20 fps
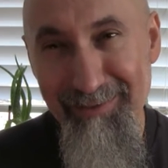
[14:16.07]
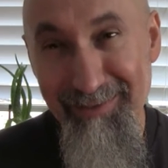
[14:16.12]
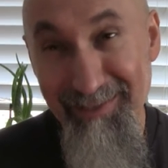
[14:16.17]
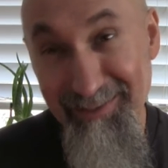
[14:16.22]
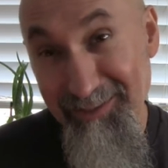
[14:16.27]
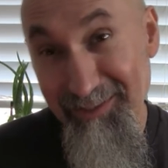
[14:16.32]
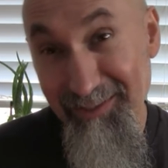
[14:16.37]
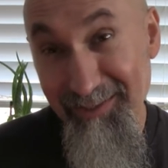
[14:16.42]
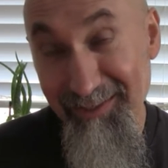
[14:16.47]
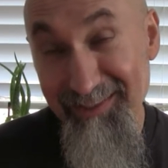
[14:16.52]

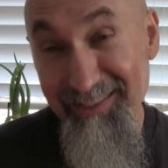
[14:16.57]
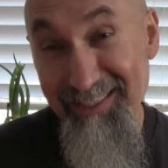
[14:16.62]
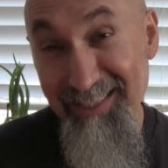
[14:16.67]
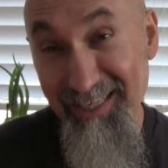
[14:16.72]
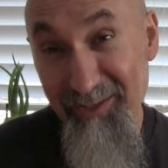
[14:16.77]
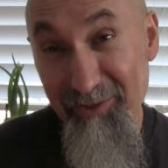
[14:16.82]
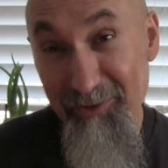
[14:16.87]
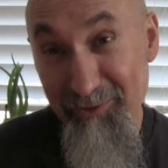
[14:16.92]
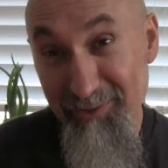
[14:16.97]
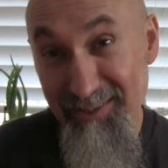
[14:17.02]
Actually, on the
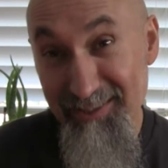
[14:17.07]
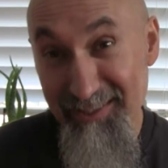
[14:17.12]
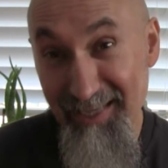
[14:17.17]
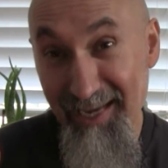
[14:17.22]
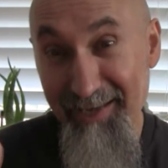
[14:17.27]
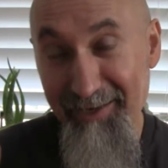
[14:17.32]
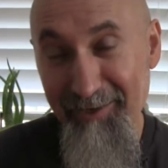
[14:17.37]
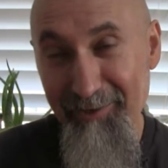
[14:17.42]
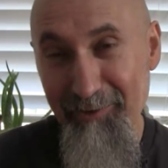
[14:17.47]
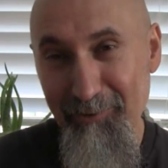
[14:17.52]
other
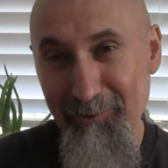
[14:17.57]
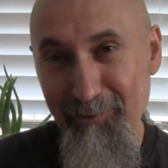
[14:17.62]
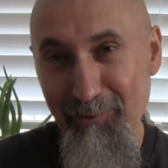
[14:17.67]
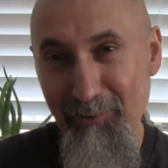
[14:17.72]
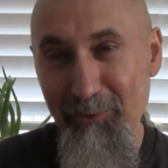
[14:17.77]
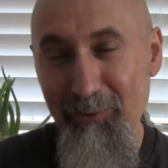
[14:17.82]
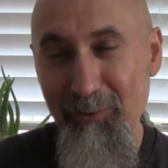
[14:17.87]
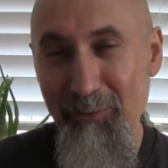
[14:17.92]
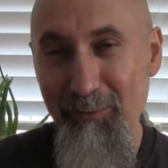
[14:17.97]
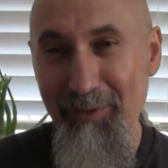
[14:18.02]
side of the
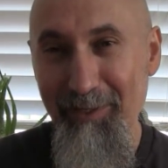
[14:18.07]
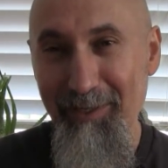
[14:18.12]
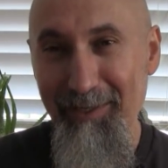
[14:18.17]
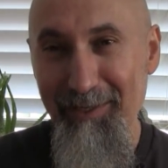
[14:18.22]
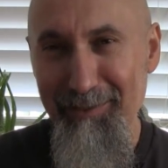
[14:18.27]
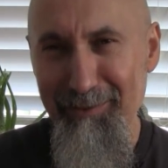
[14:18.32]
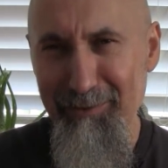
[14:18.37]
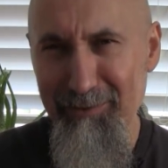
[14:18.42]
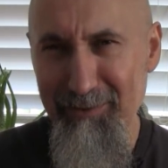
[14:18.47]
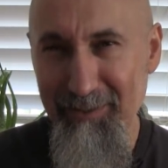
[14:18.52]
globe,
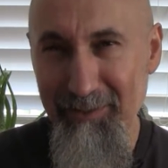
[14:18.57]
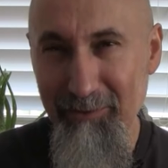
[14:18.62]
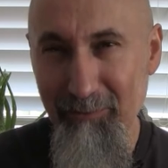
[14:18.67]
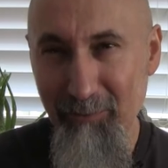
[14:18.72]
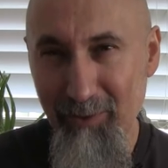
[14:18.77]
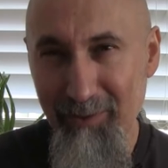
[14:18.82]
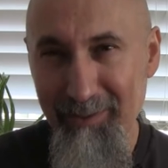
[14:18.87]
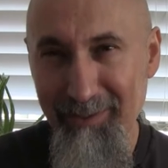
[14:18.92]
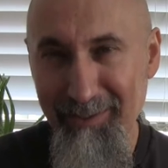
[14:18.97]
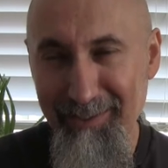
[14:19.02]
because
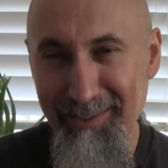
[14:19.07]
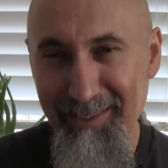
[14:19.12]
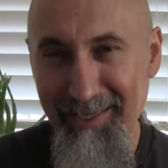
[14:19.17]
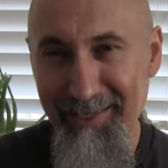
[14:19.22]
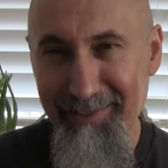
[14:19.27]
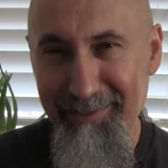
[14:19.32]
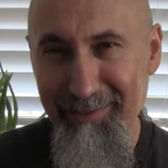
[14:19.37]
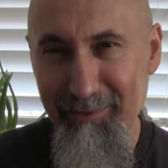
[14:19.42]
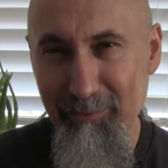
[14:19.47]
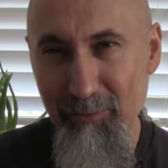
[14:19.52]
Iran and
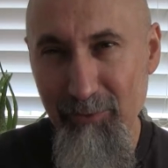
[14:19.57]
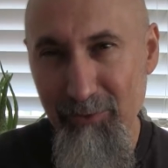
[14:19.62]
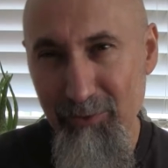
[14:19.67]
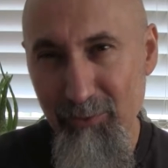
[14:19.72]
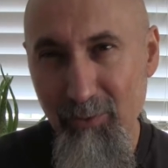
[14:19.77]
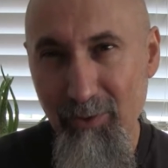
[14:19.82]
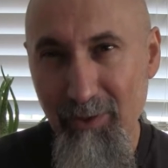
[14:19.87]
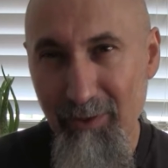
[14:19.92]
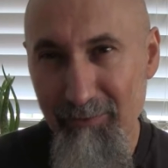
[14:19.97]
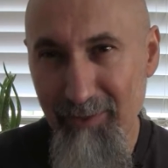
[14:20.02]
Canada were
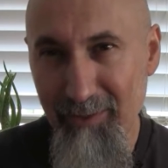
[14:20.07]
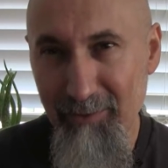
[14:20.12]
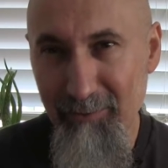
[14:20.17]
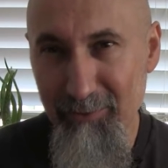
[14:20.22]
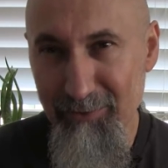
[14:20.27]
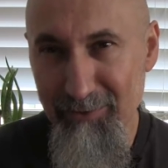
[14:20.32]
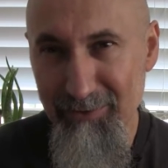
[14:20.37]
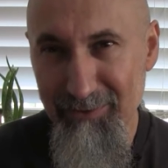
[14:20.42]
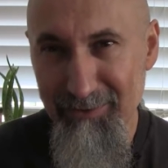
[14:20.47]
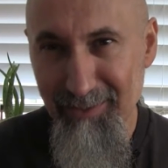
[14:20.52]
12
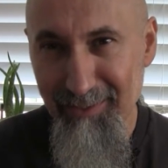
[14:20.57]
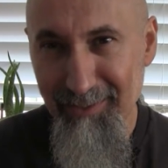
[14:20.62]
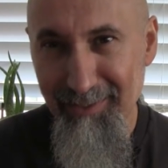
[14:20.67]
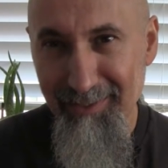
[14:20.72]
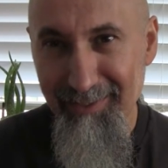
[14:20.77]
hours,